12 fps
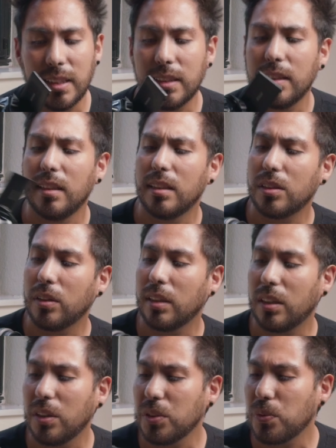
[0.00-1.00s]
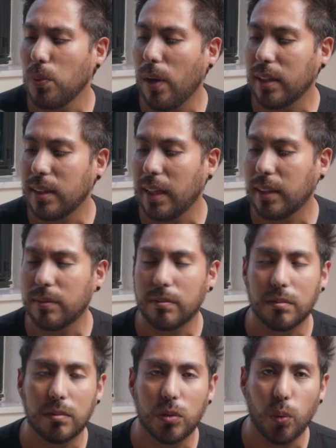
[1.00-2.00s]
it, it's gonna cost what, like
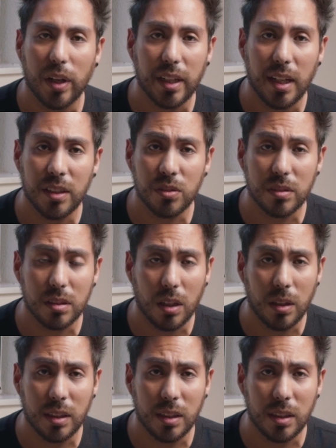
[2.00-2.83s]
$100,